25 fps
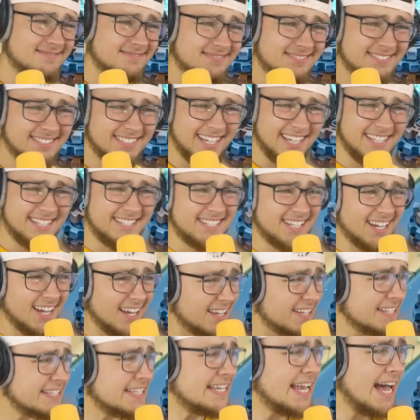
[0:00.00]
it
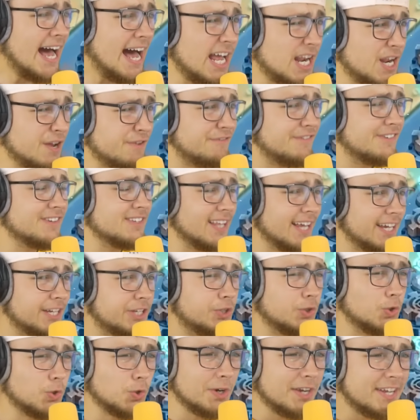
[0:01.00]
does kind of feel like
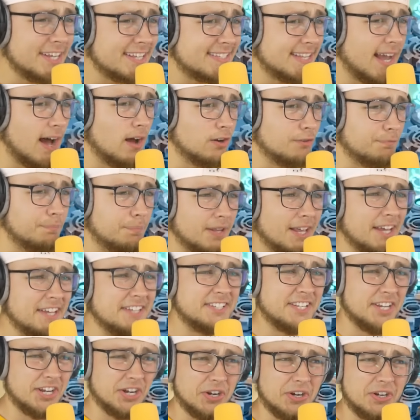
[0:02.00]
Yorick is out of
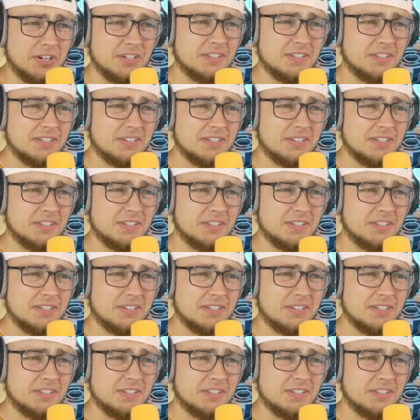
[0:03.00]
place here.